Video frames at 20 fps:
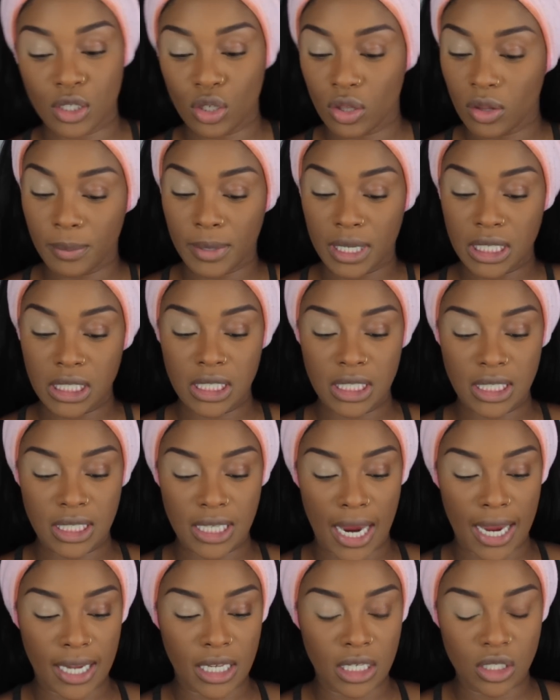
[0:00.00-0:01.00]
So the base is
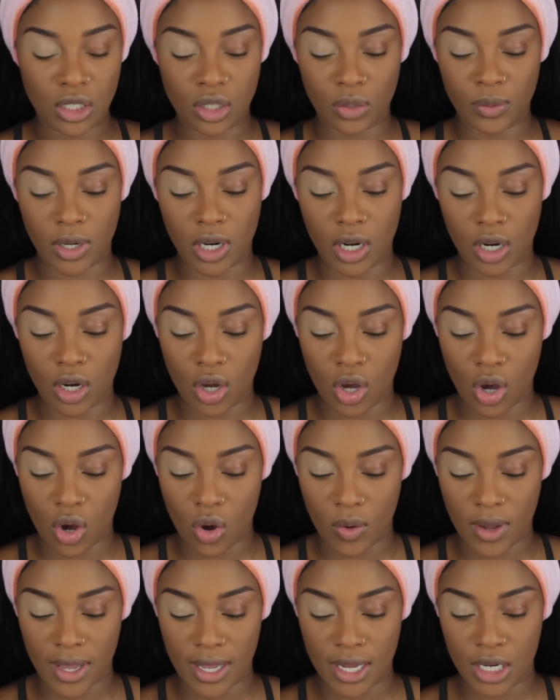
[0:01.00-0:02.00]
tacky, so we're going to
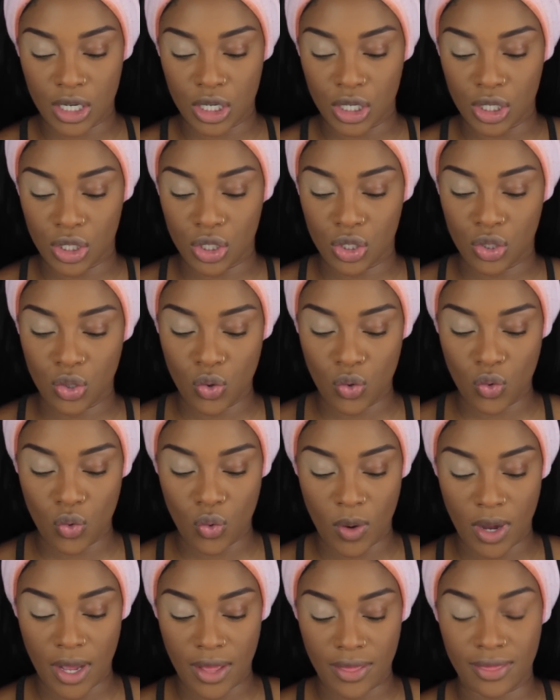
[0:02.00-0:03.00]
go in
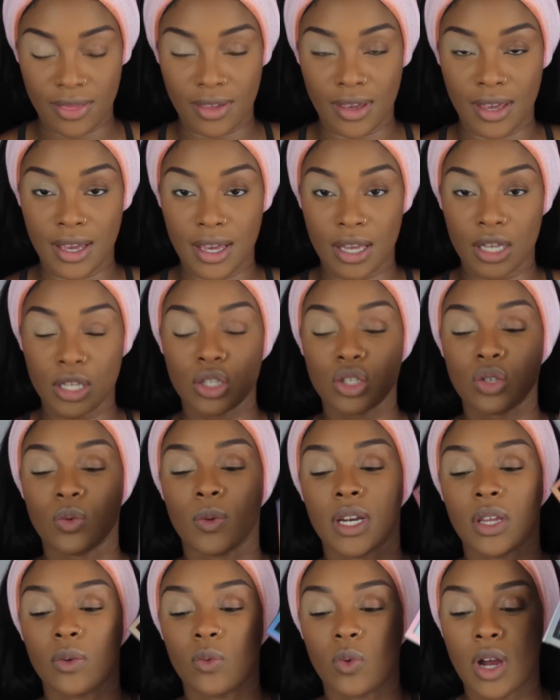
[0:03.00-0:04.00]
to the
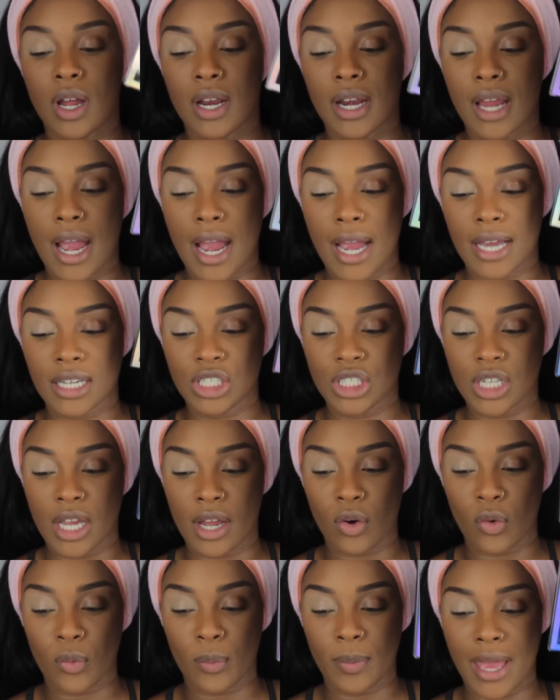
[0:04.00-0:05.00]
21
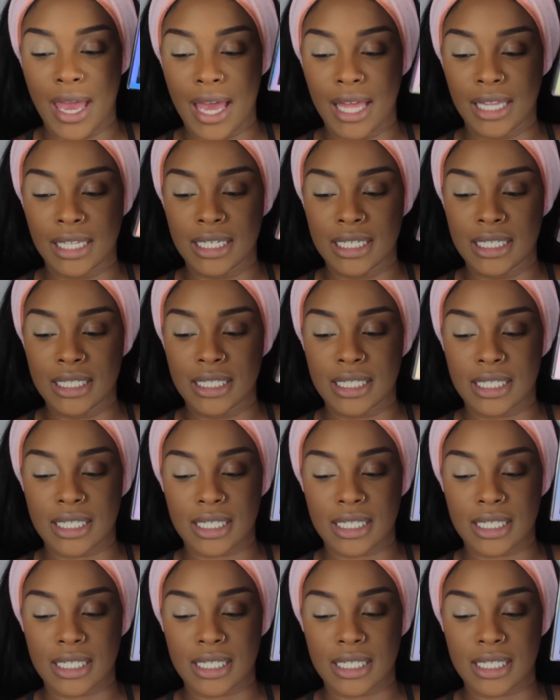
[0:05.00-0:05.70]
eyeshadow palette